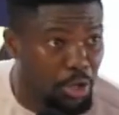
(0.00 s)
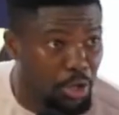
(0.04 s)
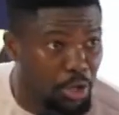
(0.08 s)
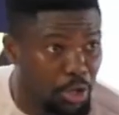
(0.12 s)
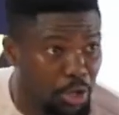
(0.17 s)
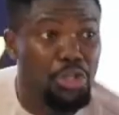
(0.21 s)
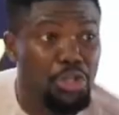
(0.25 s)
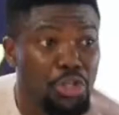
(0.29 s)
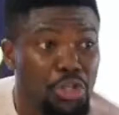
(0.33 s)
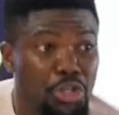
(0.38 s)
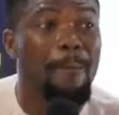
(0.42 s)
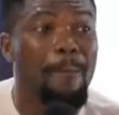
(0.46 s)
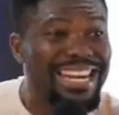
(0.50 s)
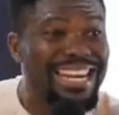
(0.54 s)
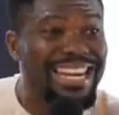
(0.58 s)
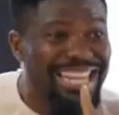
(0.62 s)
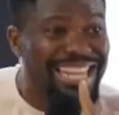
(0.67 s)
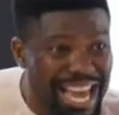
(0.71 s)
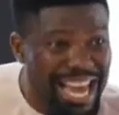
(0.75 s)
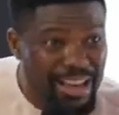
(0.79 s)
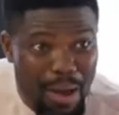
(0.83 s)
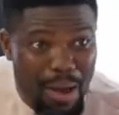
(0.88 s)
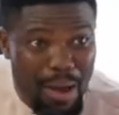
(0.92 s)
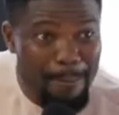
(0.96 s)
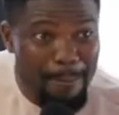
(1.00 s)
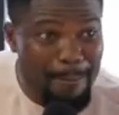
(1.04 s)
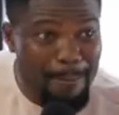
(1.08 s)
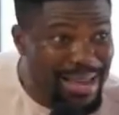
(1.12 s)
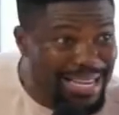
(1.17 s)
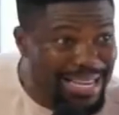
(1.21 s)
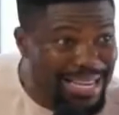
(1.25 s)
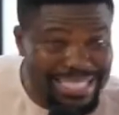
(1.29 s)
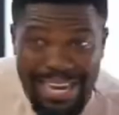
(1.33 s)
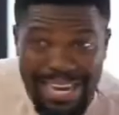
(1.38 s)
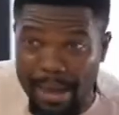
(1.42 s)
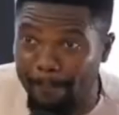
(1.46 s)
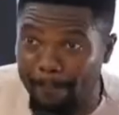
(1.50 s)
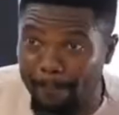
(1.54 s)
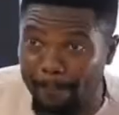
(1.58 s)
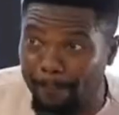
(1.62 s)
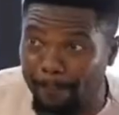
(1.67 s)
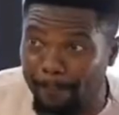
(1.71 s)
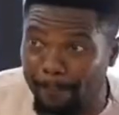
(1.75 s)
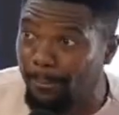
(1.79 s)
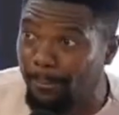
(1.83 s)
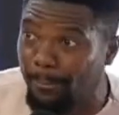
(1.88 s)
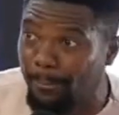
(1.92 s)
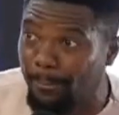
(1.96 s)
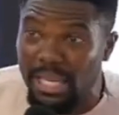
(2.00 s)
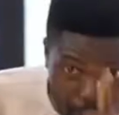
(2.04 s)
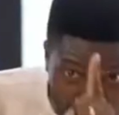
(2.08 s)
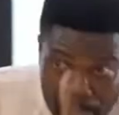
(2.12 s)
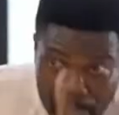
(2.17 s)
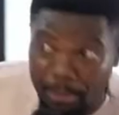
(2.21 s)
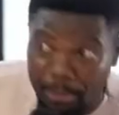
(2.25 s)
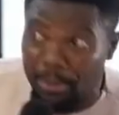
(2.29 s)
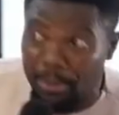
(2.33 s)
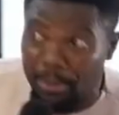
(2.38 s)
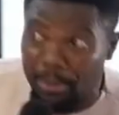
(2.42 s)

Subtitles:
may never meet them if you don't pray.